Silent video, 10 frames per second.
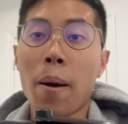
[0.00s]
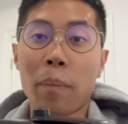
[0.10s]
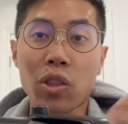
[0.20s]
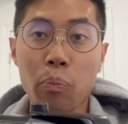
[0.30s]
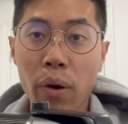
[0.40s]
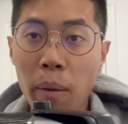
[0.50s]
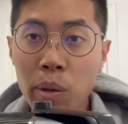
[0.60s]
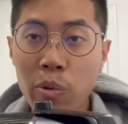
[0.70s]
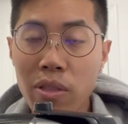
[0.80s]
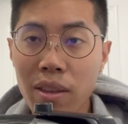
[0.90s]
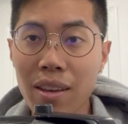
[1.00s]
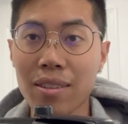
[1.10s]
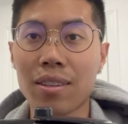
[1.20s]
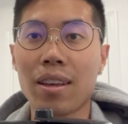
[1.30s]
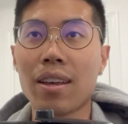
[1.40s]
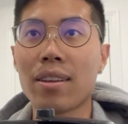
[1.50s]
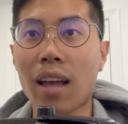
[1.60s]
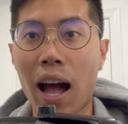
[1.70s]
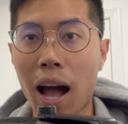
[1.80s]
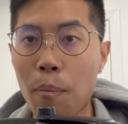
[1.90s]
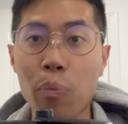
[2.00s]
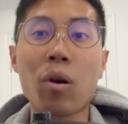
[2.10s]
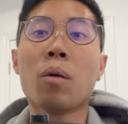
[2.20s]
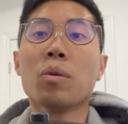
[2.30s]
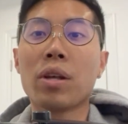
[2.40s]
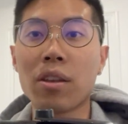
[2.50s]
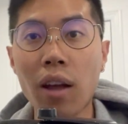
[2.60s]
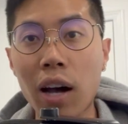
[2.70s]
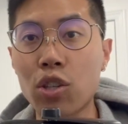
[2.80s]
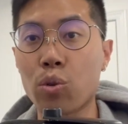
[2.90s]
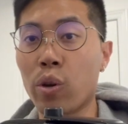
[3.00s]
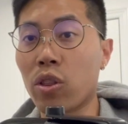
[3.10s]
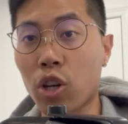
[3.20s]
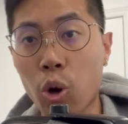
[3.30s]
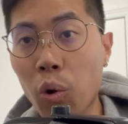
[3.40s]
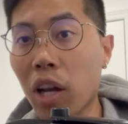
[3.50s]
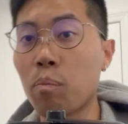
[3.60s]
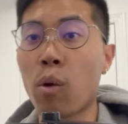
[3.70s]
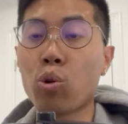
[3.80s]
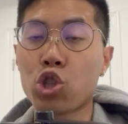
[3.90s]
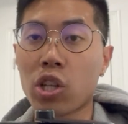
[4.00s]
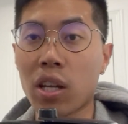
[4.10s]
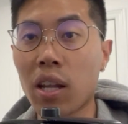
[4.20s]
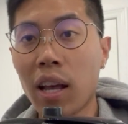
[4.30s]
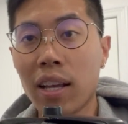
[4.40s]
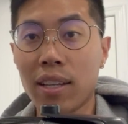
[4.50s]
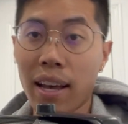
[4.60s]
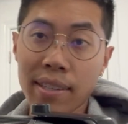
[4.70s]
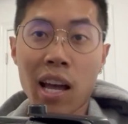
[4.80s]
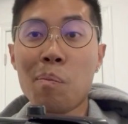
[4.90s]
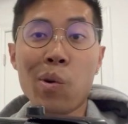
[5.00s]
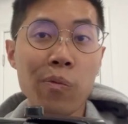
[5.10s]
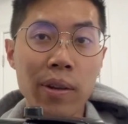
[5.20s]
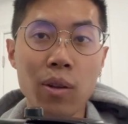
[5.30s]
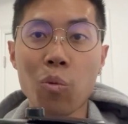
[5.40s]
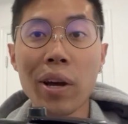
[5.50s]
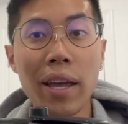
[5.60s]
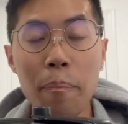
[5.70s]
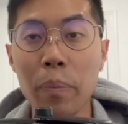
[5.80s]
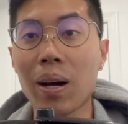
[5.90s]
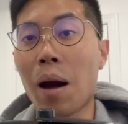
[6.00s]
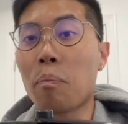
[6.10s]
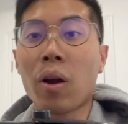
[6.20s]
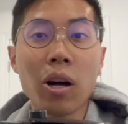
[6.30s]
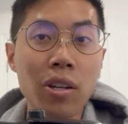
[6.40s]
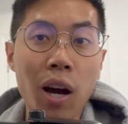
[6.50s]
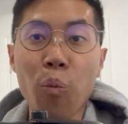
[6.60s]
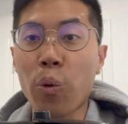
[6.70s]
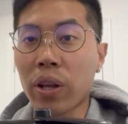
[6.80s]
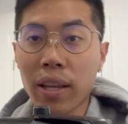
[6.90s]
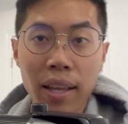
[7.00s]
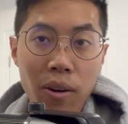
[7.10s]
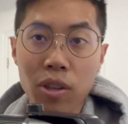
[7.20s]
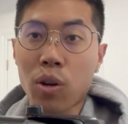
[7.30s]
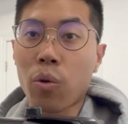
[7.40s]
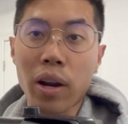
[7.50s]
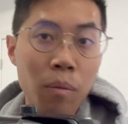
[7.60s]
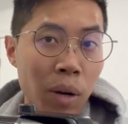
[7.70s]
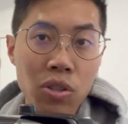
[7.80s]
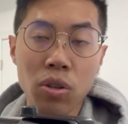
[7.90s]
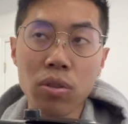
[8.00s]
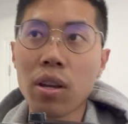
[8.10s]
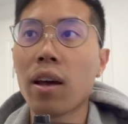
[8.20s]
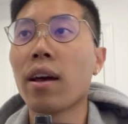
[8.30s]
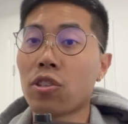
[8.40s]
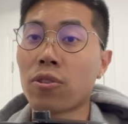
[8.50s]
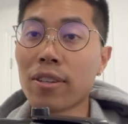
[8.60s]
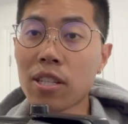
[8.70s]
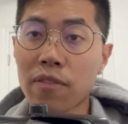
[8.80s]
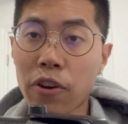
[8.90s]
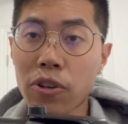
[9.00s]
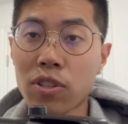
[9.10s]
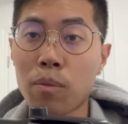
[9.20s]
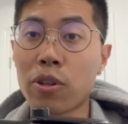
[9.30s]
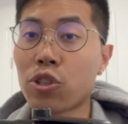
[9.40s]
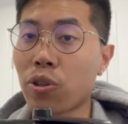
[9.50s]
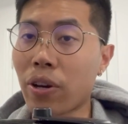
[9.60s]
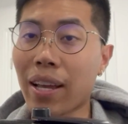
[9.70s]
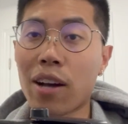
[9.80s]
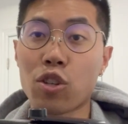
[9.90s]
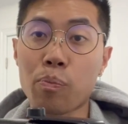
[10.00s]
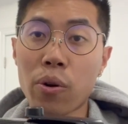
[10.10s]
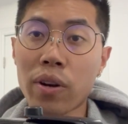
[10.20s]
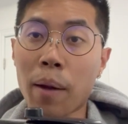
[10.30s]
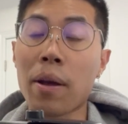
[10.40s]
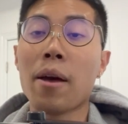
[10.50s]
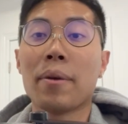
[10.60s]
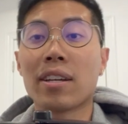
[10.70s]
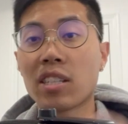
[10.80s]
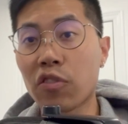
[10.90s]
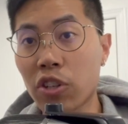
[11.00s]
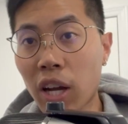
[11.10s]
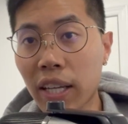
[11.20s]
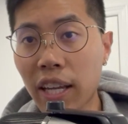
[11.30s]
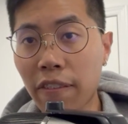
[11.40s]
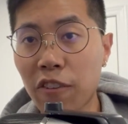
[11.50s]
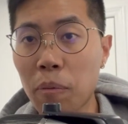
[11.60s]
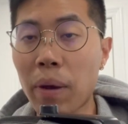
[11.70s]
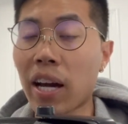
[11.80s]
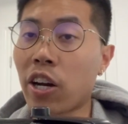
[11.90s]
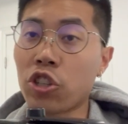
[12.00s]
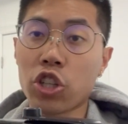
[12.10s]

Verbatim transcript: But the problem with this is I'm probably not doing the correct motion. Yes, I'm moving the weight, but I'm probably not working out the correct muscles. So this is very similar to learning how to program because if you're not getting feedback on your